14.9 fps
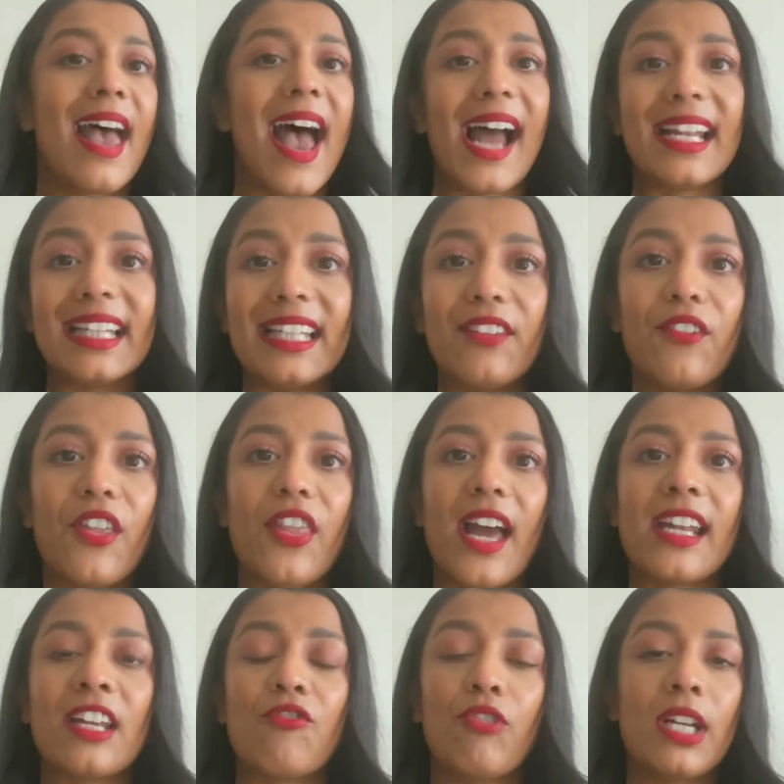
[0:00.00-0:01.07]
And even then,
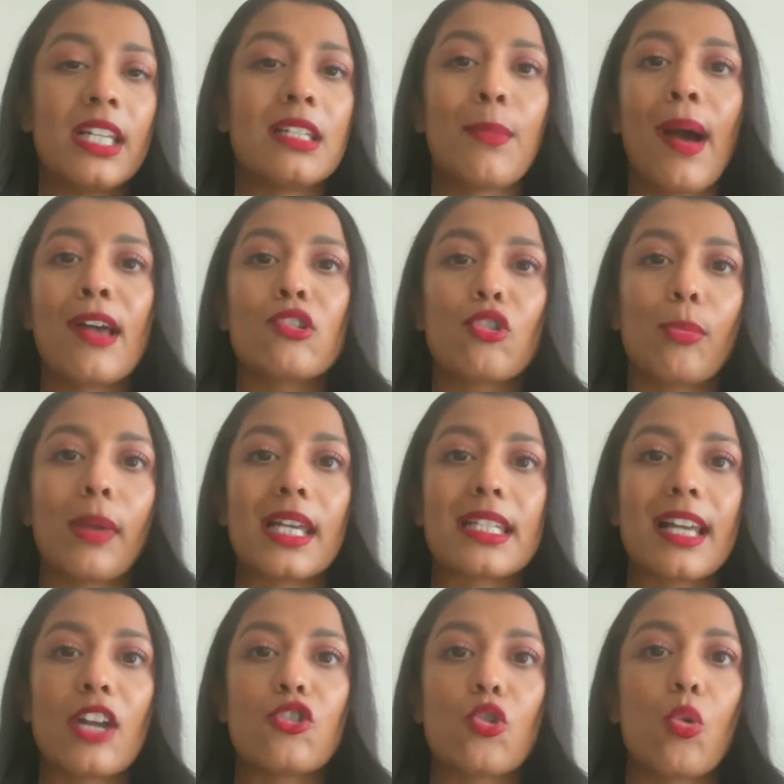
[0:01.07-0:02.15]
it really depends on my
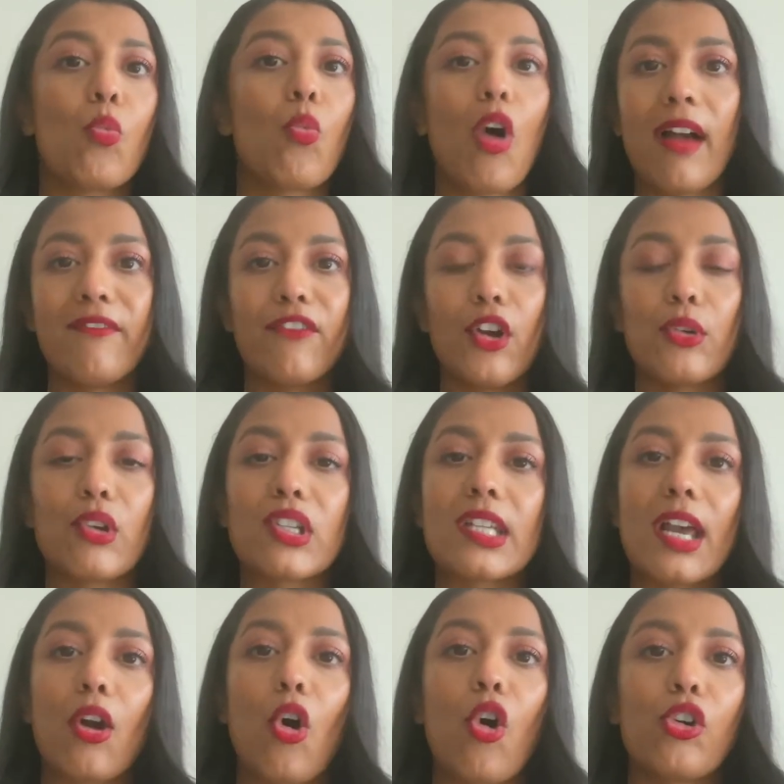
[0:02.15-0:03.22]
schedule and what I'm
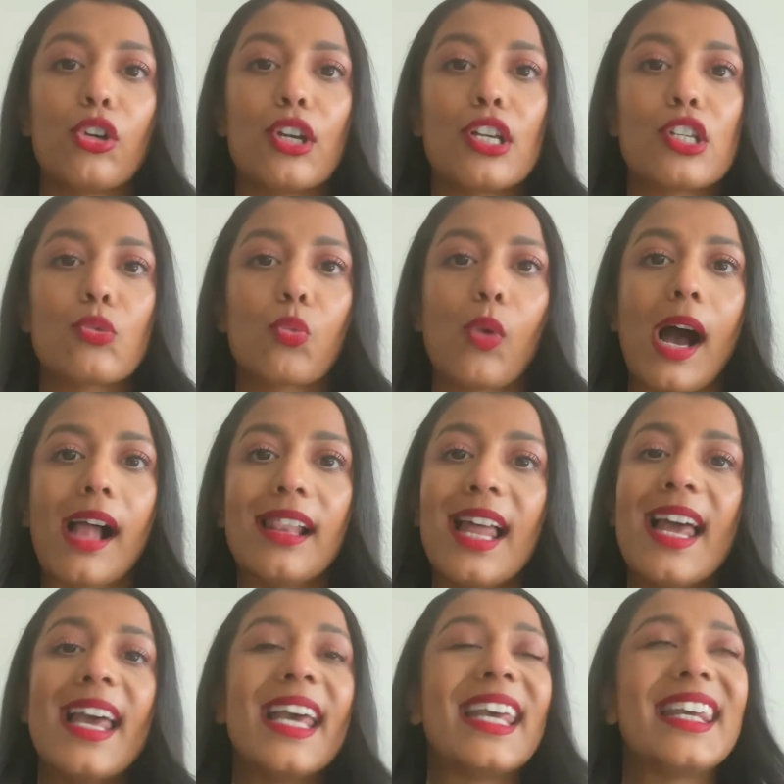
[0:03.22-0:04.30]
focusing on as well.
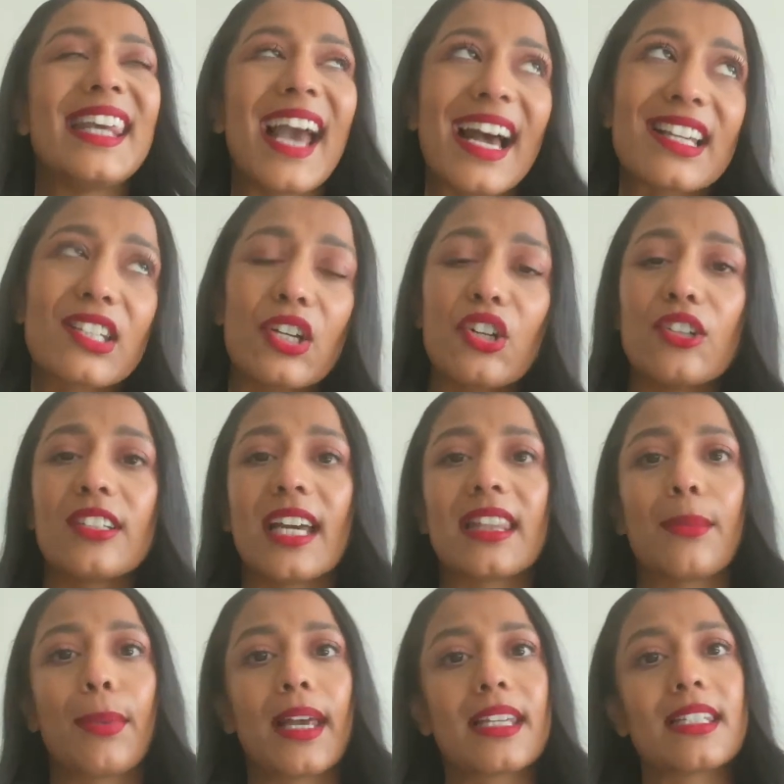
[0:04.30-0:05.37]
Yes, I don't get the
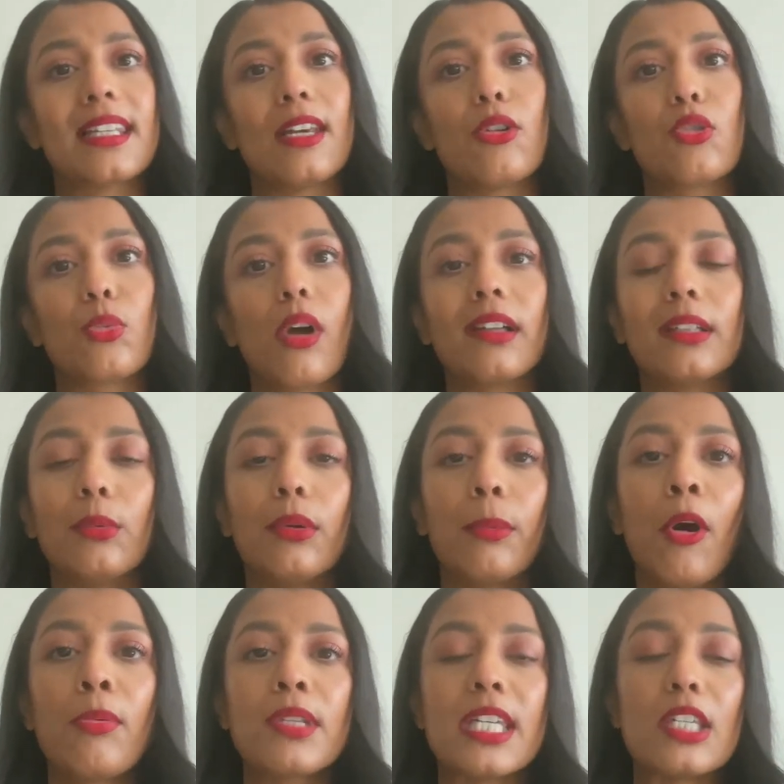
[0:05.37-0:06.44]
best deals working with
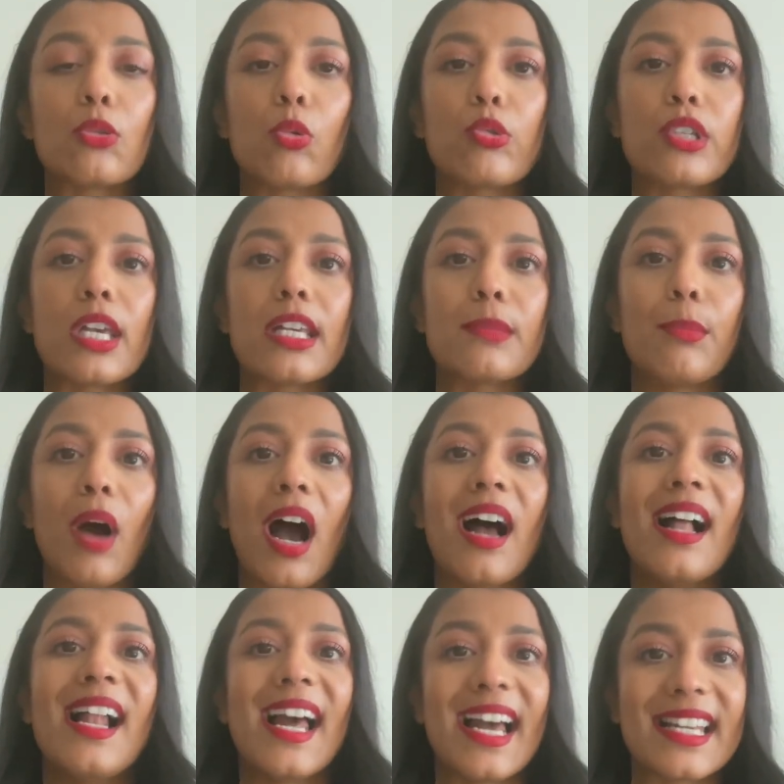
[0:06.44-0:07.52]
property sources, but
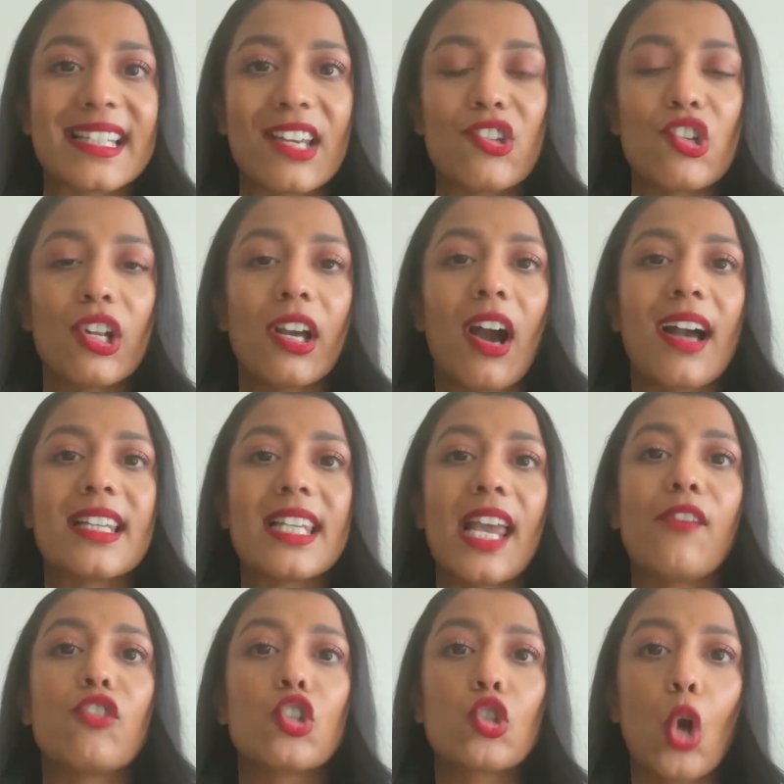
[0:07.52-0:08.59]
essentially, I save
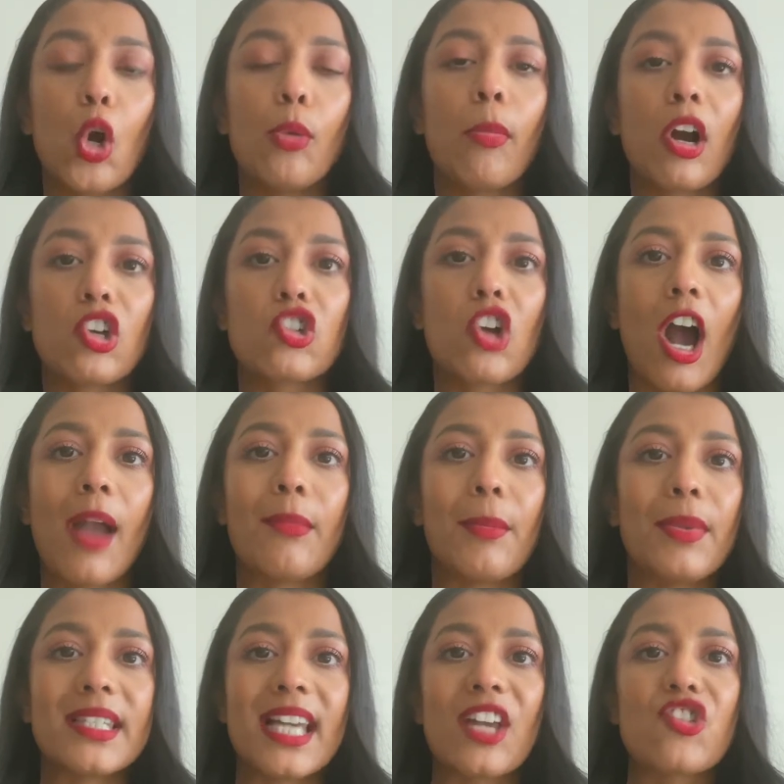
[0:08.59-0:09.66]
so much time and
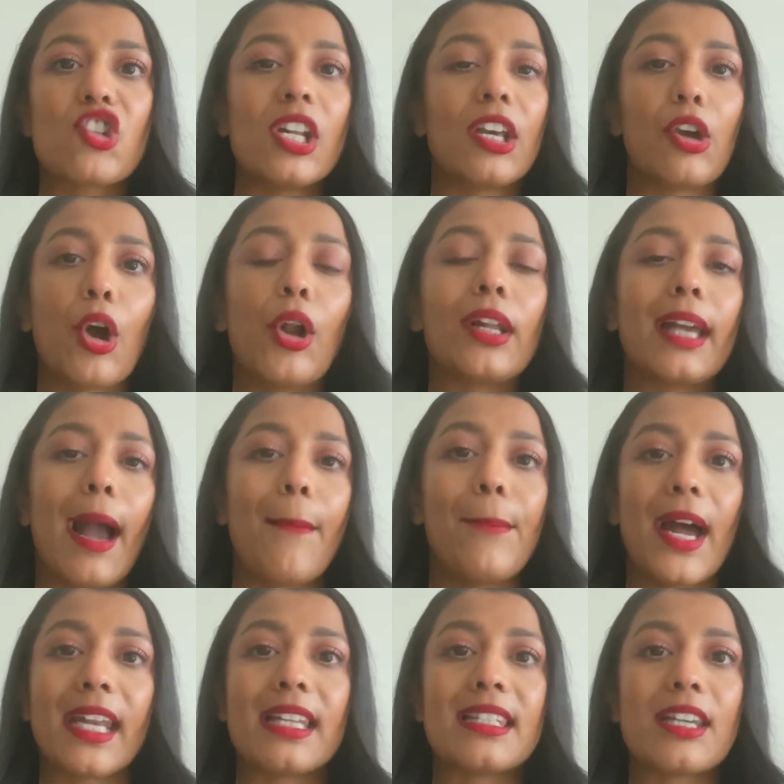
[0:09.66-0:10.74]
potentially could get
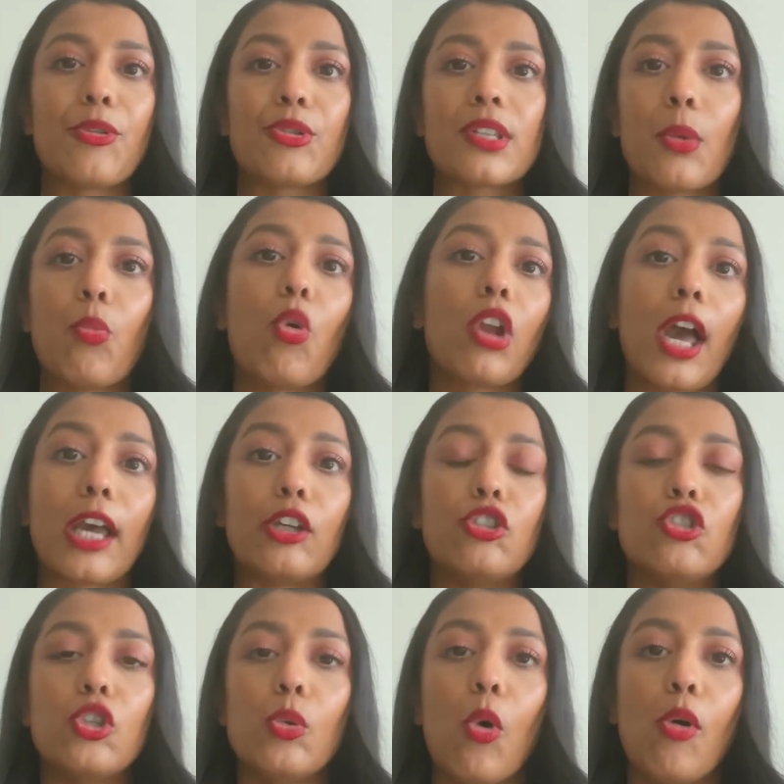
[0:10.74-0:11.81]
better deals than what I could
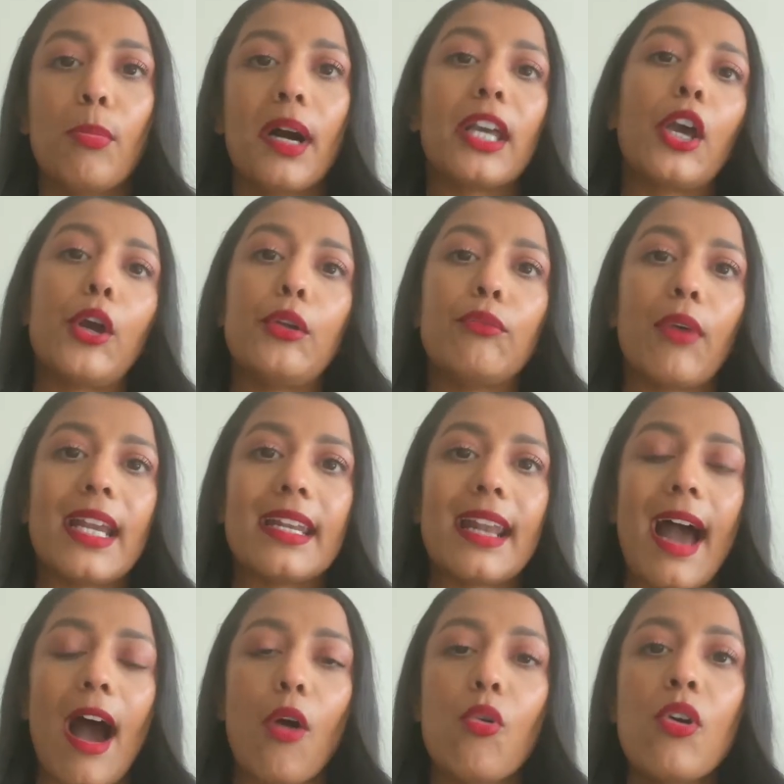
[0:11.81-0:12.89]
do on my own right
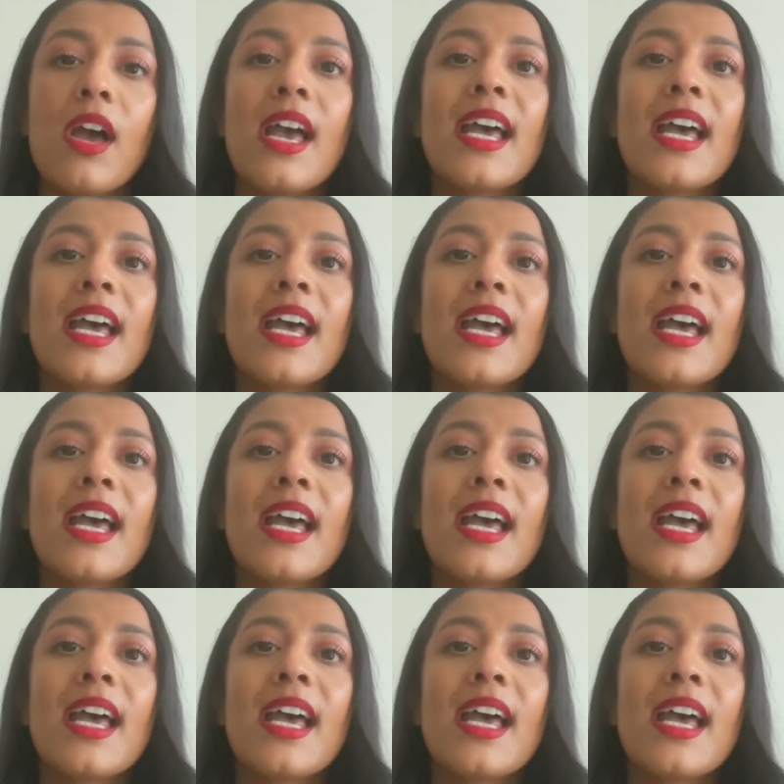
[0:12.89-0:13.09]
now.